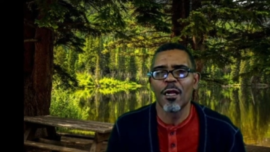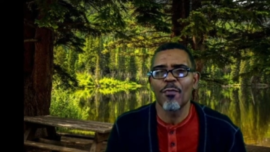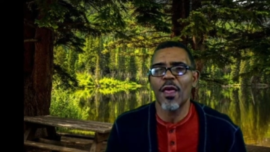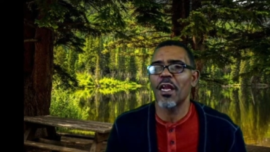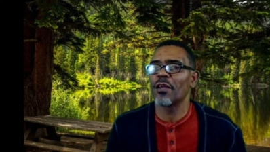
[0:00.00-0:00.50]

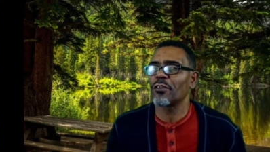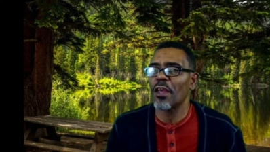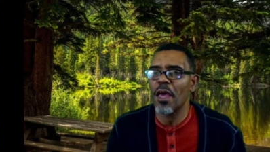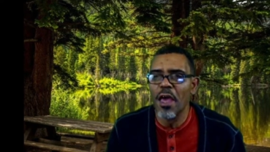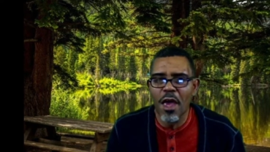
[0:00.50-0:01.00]
that has
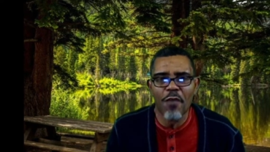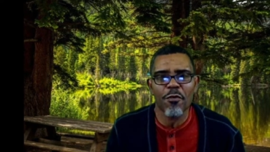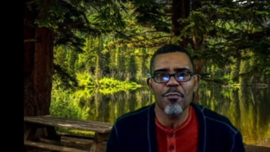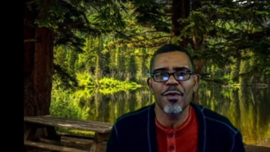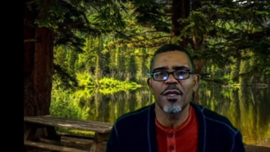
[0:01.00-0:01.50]
ever
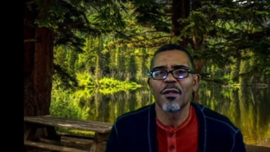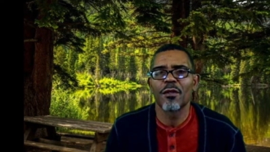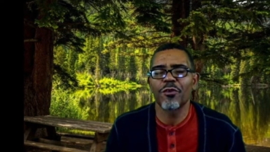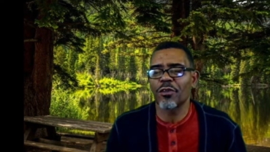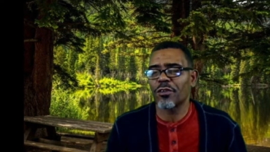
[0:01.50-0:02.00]
been
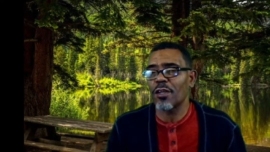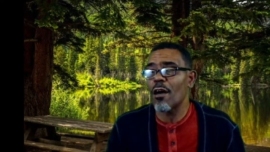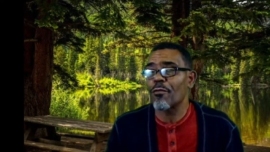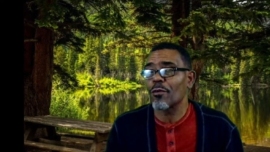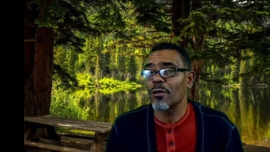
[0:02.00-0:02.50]

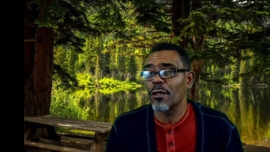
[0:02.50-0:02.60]
discovered